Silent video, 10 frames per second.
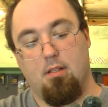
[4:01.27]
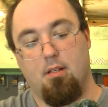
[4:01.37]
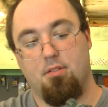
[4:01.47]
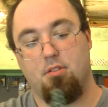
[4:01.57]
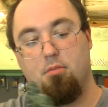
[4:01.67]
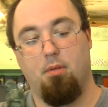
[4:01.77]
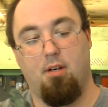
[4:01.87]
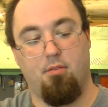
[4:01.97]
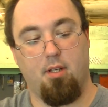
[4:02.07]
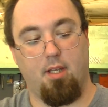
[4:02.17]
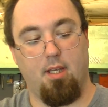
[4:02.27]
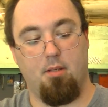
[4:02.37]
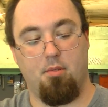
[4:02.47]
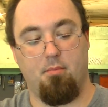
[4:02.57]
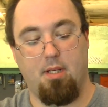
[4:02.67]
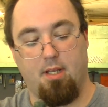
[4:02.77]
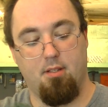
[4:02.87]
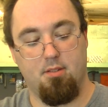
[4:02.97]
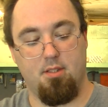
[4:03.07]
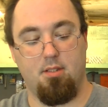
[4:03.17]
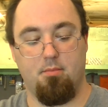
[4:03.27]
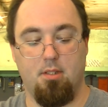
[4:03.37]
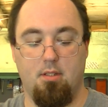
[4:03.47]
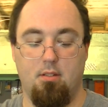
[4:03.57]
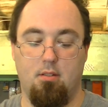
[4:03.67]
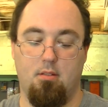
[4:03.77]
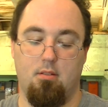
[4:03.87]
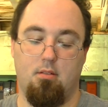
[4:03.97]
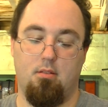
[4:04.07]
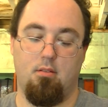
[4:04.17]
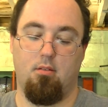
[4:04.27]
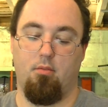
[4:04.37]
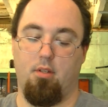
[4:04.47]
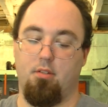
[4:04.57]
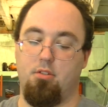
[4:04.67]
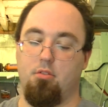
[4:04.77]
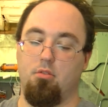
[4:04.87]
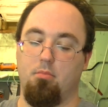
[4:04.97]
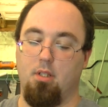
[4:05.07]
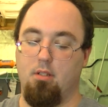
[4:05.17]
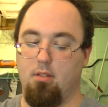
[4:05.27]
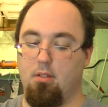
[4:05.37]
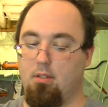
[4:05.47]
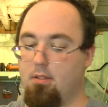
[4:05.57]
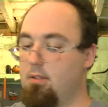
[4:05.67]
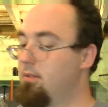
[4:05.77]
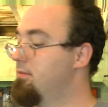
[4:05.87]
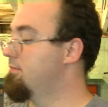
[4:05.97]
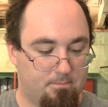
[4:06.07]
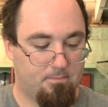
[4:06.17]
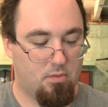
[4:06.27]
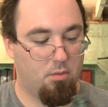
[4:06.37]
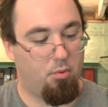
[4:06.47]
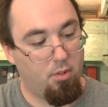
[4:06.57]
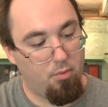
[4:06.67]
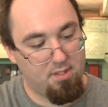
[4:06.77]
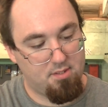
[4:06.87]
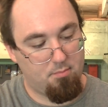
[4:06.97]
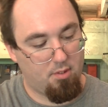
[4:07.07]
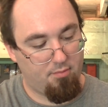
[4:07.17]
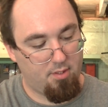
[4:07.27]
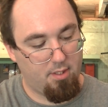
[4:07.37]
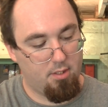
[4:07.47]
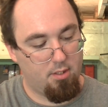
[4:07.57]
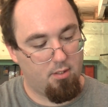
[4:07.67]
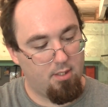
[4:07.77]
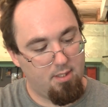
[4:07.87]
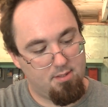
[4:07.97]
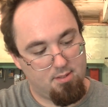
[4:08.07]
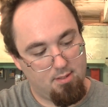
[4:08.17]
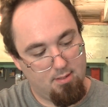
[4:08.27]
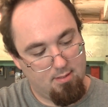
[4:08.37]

I'll scoop off what I can and put it back in the tub, or well, the tube. No point wasting perfectly good grease.